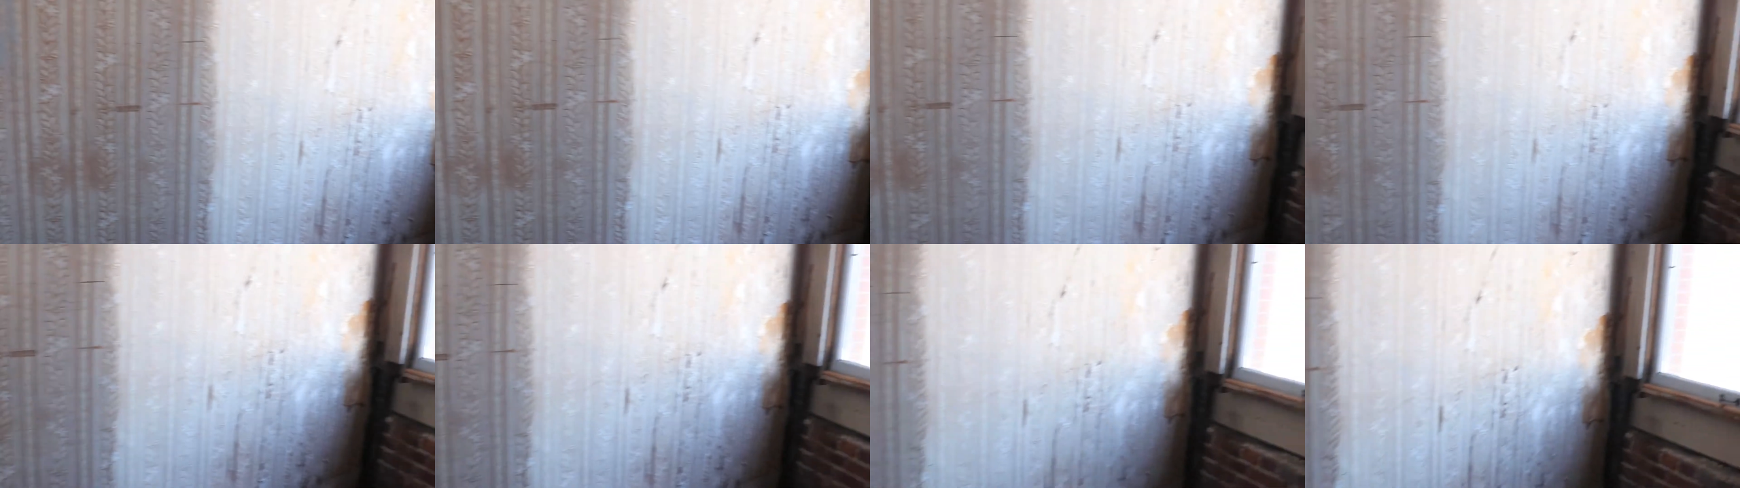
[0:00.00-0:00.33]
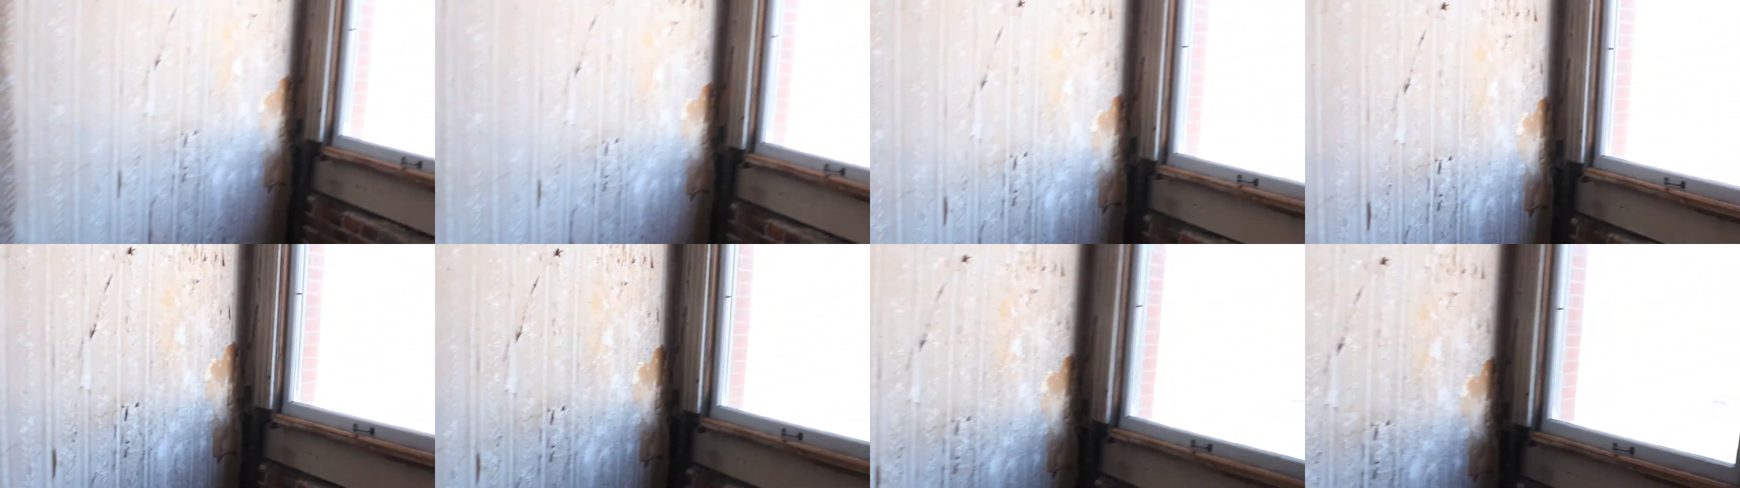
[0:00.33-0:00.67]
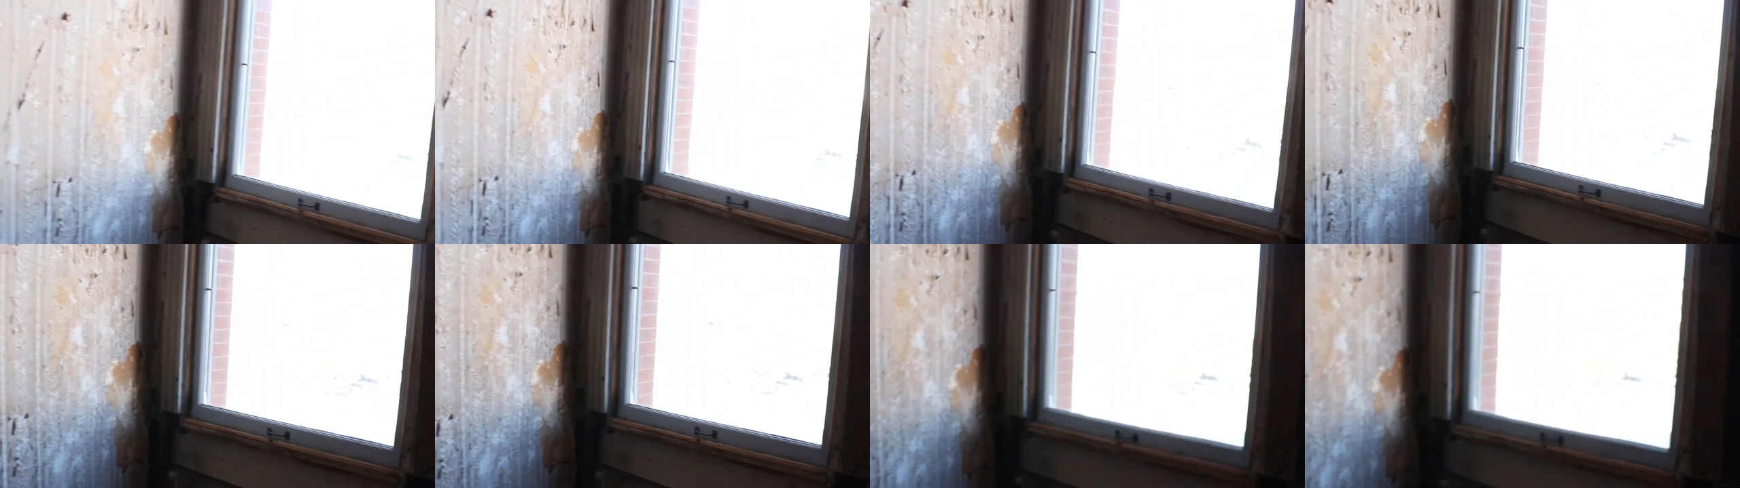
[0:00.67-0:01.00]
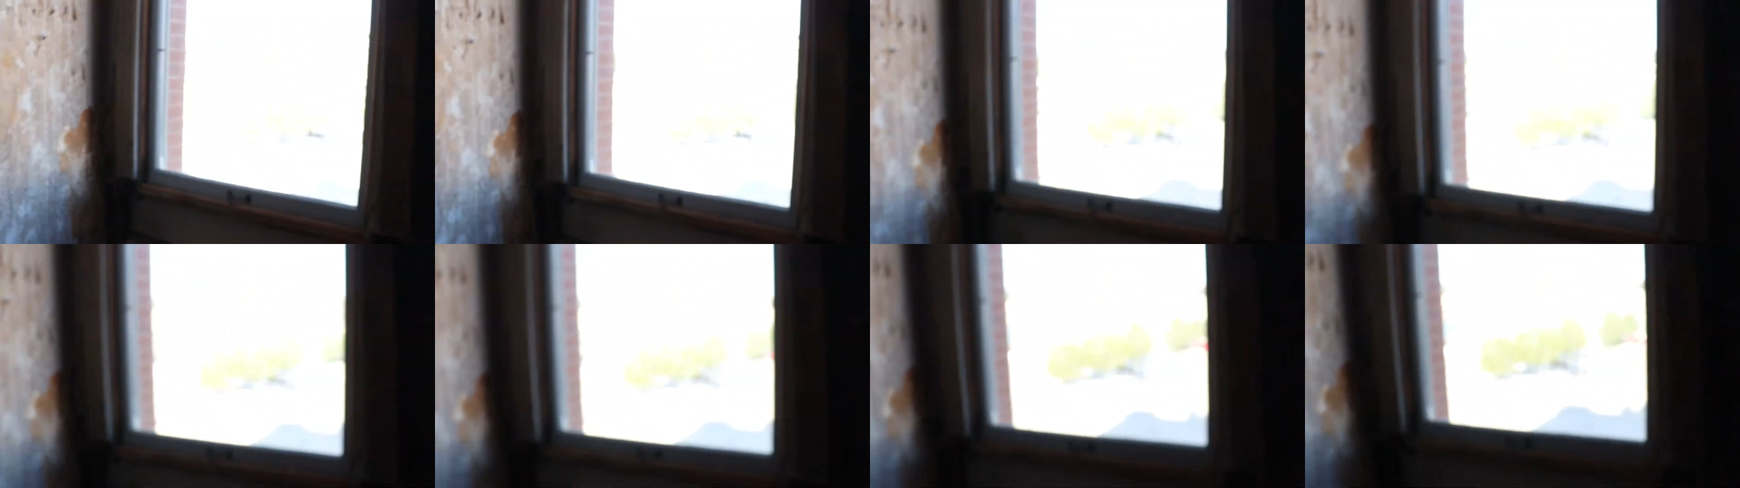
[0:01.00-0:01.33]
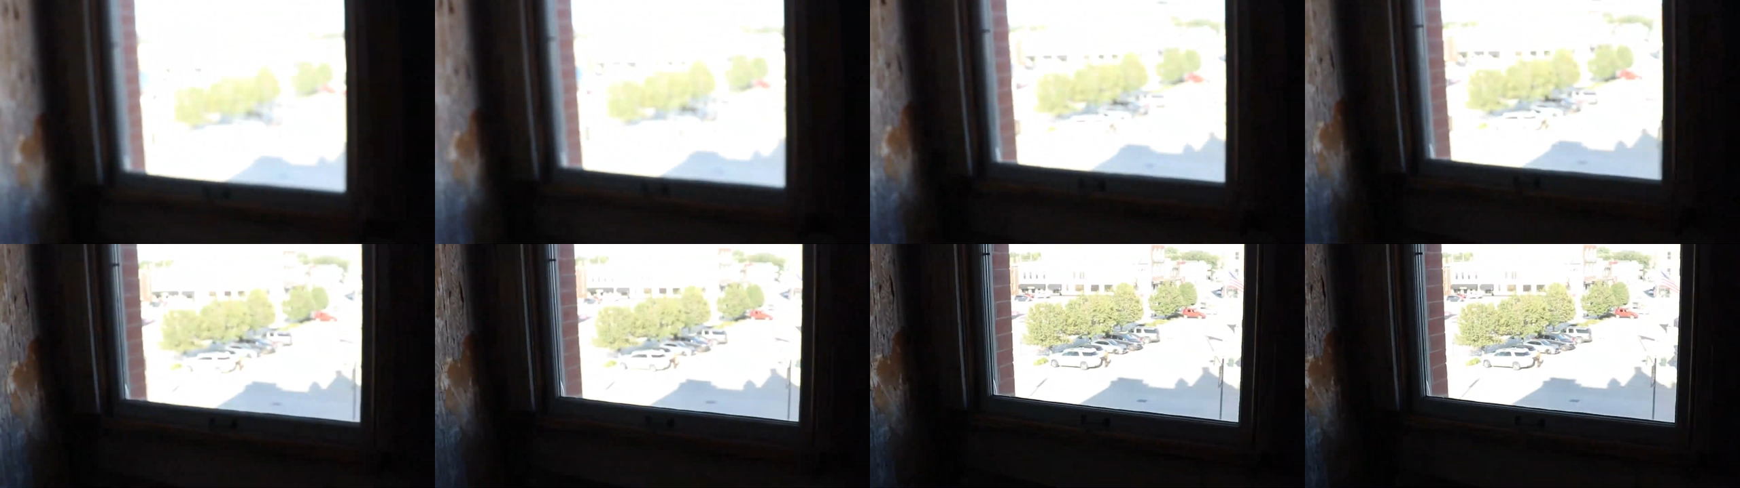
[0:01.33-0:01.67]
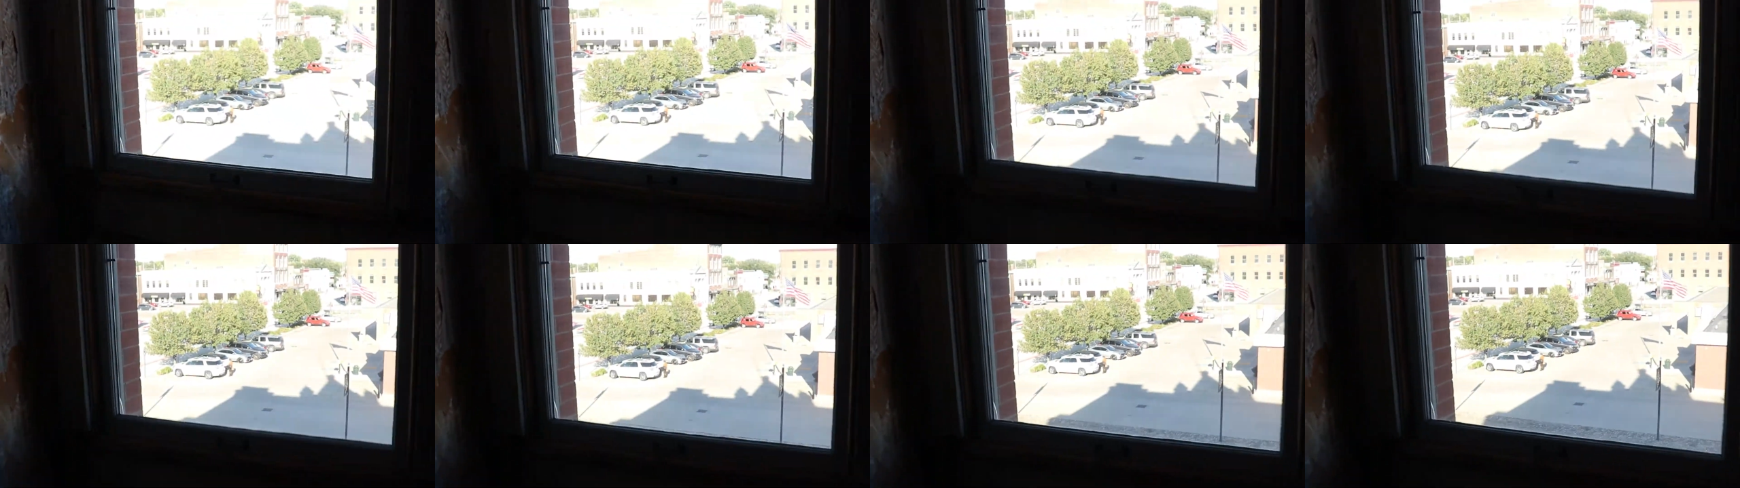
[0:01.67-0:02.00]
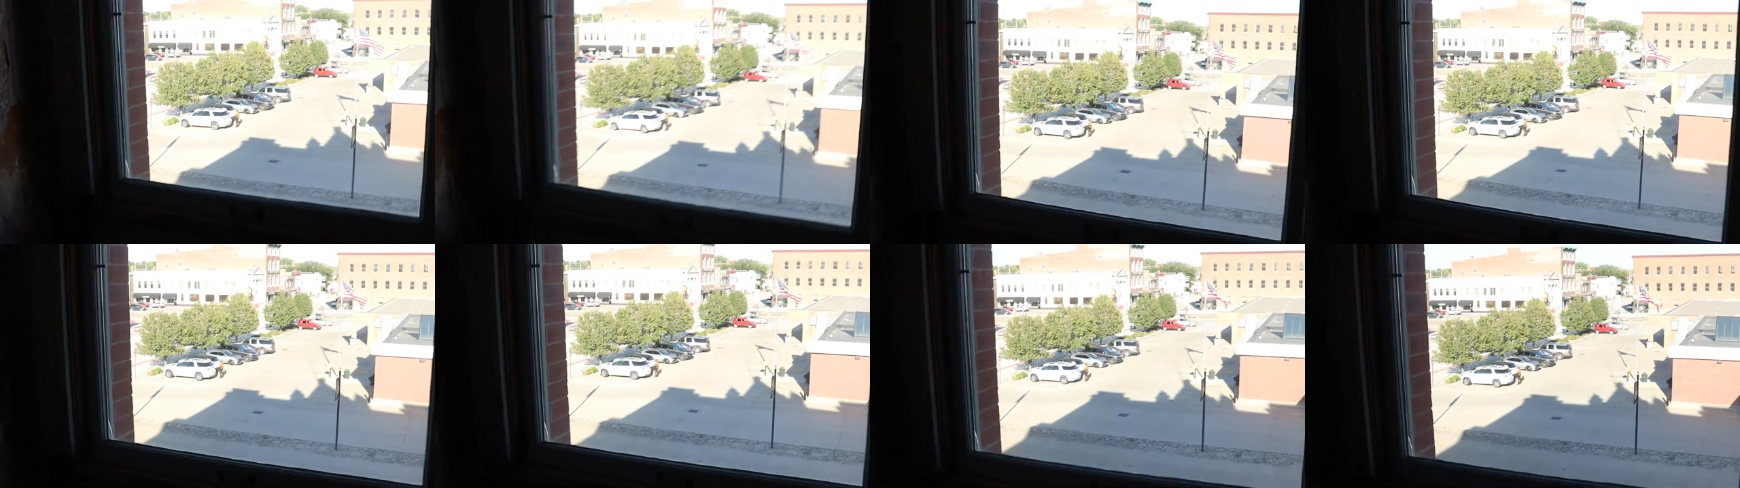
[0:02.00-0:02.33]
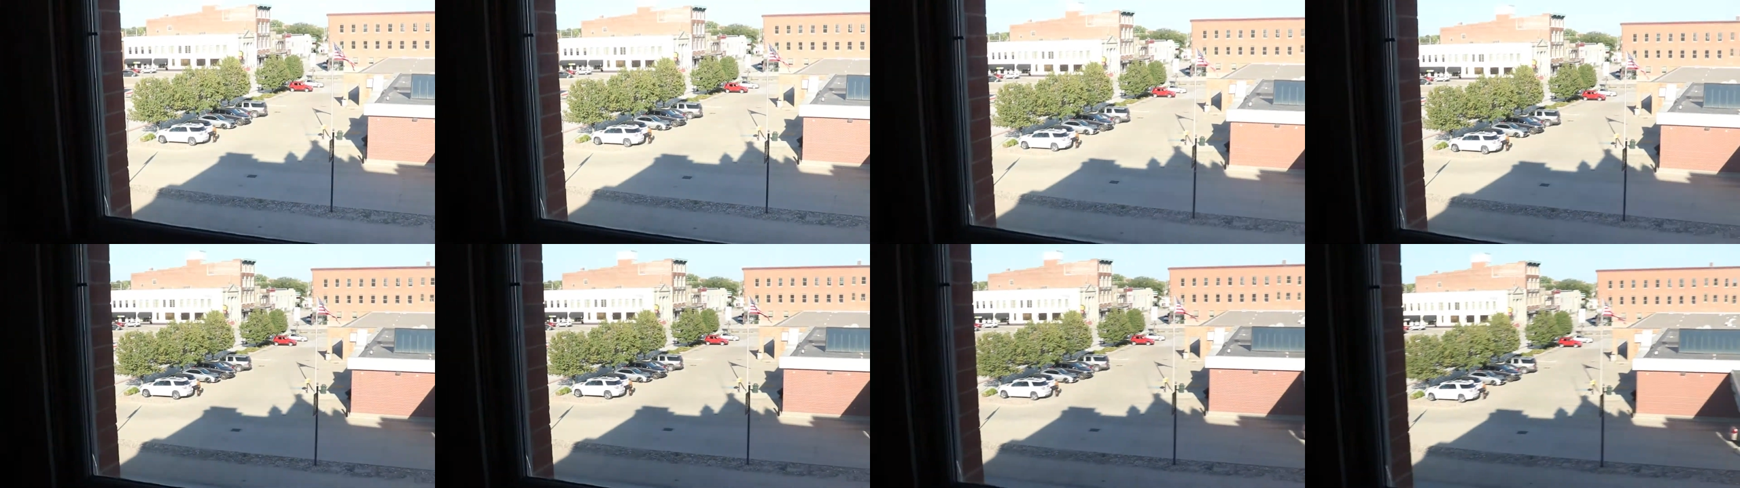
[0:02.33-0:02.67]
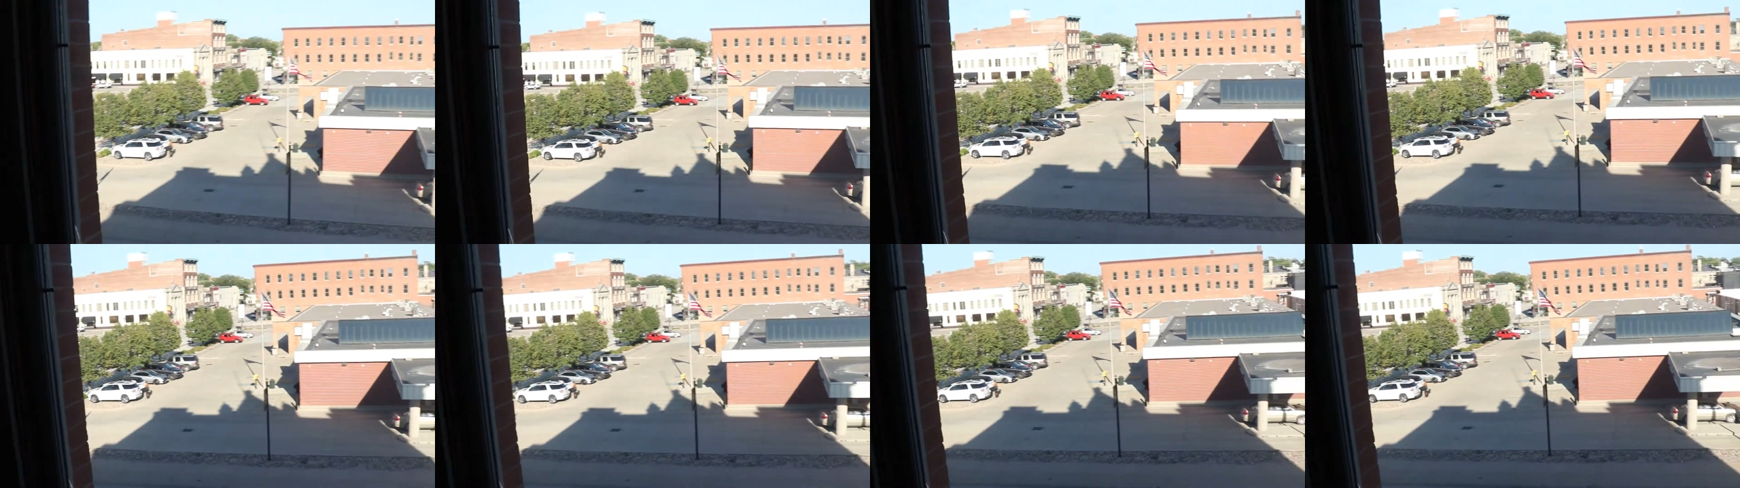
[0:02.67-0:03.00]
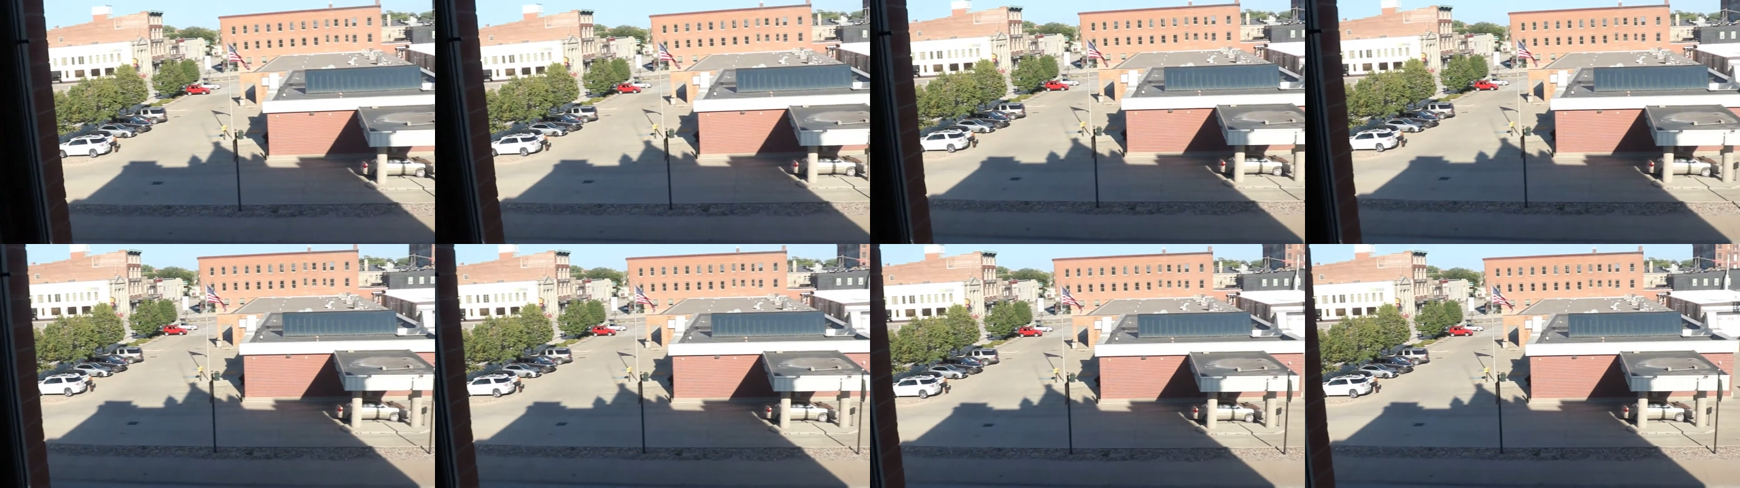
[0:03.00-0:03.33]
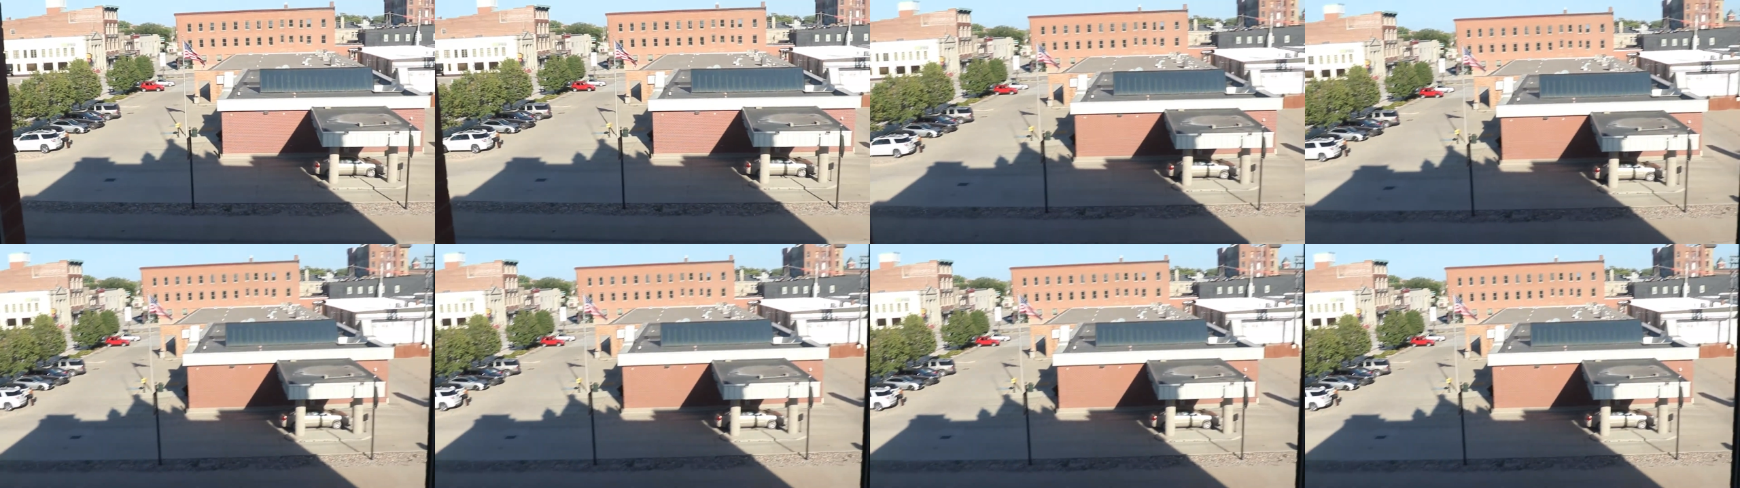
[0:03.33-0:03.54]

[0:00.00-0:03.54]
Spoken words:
[unreadable: no face in view]